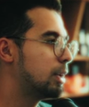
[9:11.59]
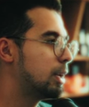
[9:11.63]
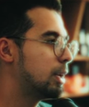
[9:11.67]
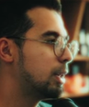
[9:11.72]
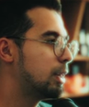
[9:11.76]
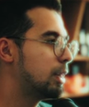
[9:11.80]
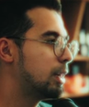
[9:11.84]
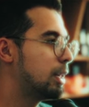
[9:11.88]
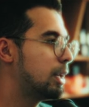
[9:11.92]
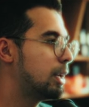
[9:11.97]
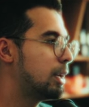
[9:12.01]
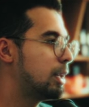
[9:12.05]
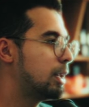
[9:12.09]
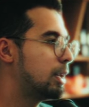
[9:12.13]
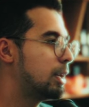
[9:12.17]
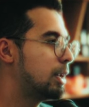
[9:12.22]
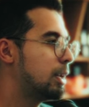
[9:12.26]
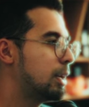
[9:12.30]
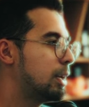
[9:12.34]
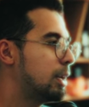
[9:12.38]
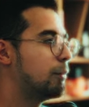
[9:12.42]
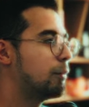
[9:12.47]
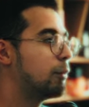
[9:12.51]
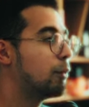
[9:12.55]
And then
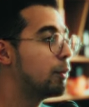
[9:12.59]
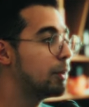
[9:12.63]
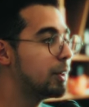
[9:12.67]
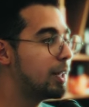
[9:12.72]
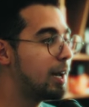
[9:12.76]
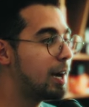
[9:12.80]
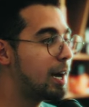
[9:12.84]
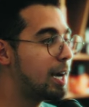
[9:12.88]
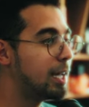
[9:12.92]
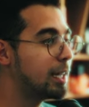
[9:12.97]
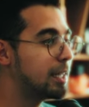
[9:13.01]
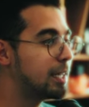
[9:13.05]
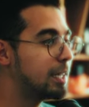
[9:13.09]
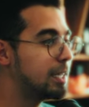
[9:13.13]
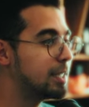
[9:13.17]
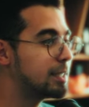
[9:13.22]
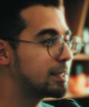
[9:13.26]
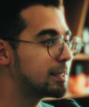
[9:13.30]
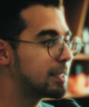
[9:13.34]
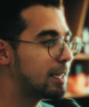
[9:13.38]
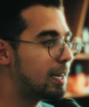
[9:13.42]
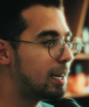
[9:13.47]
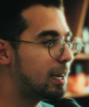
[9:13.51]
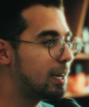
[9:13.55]
for the
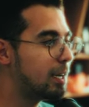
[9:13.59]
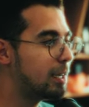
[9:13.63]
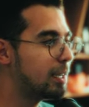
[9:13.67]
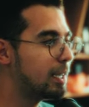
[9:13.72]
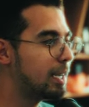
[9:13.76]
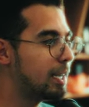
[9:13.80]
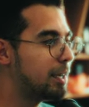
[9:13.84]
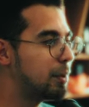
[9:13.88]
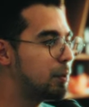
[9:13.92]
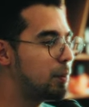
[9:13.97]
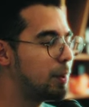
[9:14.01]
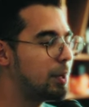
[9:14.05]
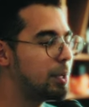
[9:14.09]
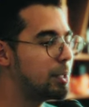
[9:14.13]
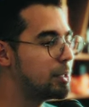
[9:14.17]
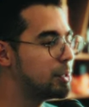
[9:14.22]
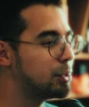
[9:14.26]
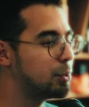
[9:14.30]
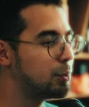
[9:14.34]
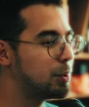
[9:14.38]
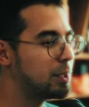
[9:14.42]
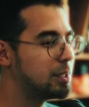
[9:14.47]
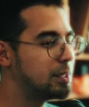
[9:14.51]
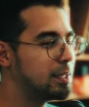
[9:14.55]
highlights, I kind of wanted
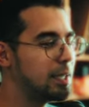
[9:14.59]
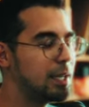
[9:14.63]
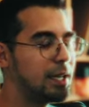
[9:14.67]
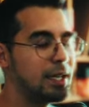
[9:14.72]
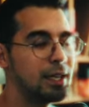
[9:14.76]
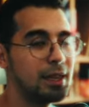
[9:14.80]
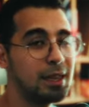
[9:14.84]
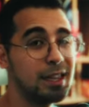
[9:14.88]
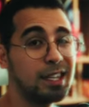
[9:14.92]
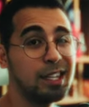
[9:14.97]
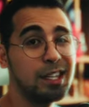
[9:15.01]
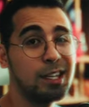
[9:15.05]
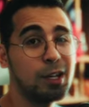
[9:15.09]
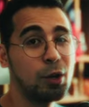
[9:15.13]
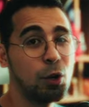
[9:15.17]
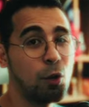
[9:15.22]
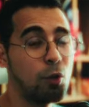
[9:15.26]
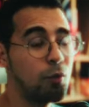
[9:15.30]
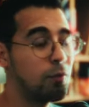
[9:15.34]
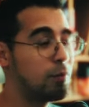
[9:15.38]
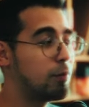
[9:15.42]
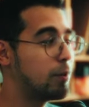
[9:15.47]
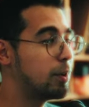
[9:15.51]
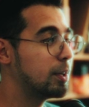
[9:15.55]
to retain the
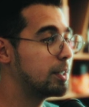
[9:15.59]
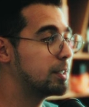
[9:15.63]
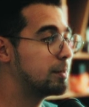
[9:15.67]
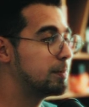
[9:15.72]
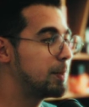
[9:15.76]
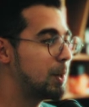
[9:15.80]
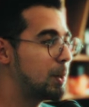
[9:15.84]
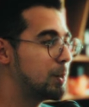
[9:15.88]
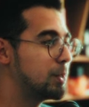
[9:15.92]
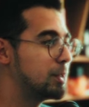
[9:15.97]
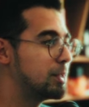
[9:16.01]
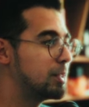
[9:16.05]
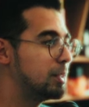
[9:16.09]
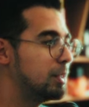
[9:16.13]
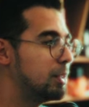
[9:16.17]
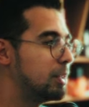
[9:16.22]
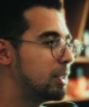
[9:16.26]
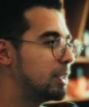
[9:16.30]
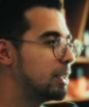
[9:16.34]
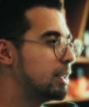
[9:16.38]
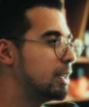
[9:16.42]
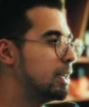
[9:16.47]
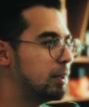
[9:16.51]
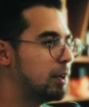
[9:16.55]
overexposed look.